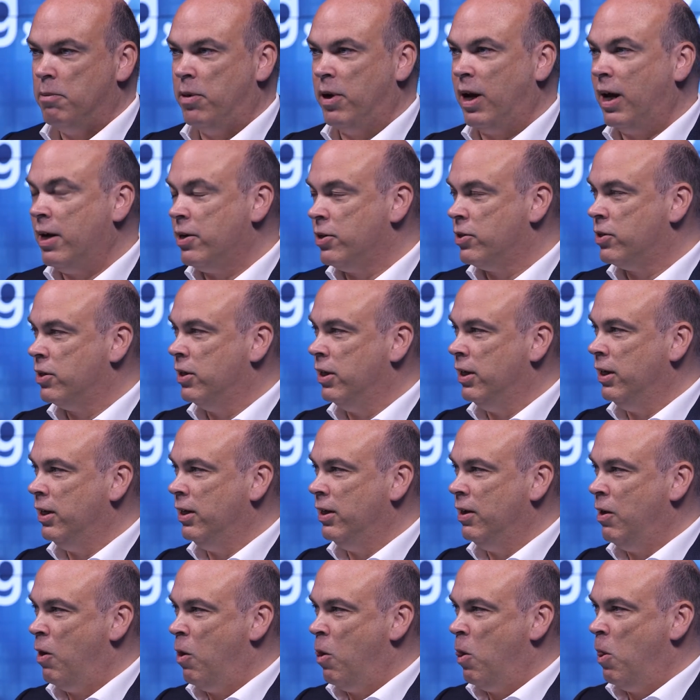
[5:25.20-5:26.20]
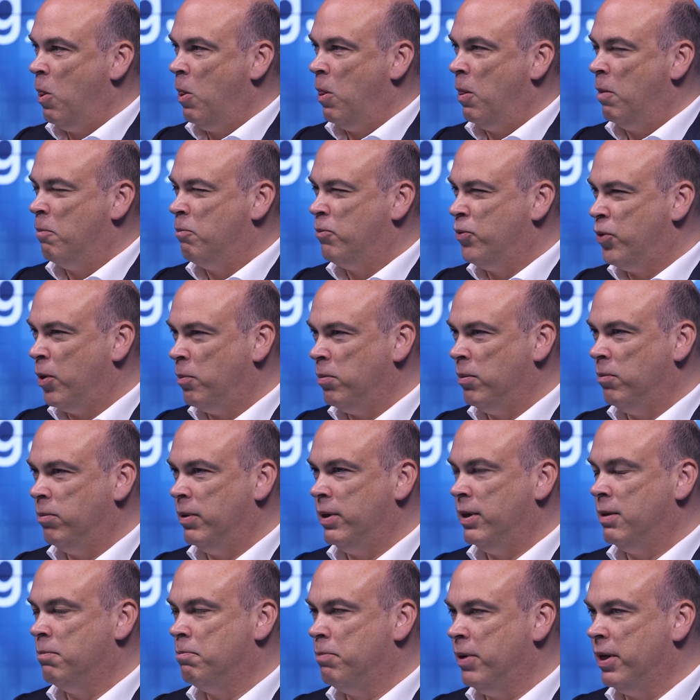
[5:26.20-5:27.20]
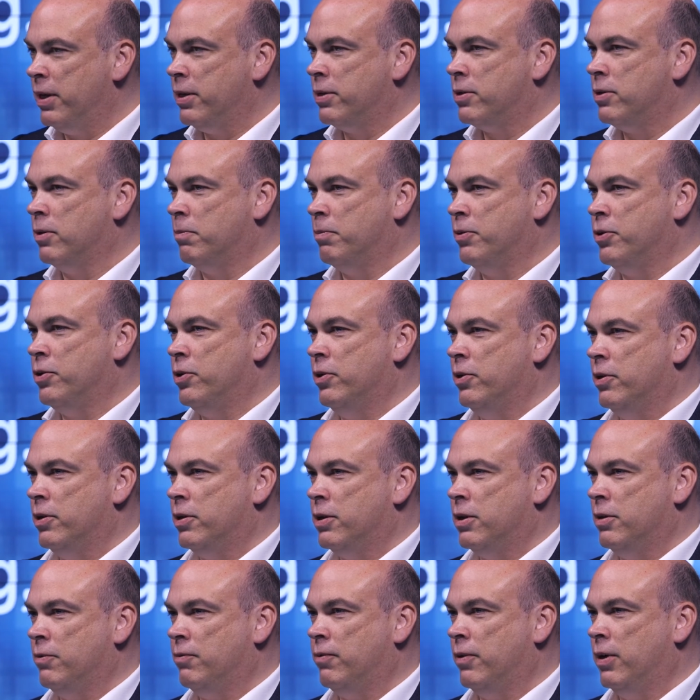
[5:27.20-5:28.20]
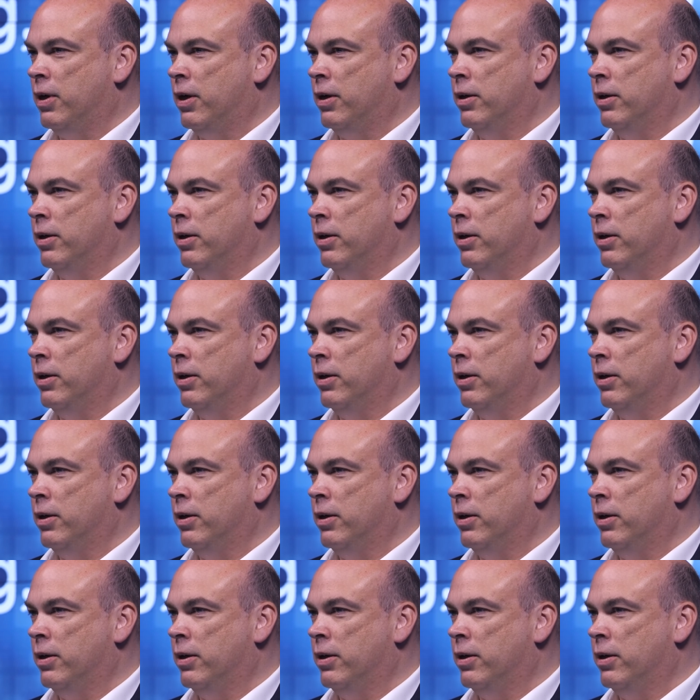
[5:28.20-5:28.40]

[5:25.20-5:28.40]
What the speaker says: But actually, probably the biggest opportunity for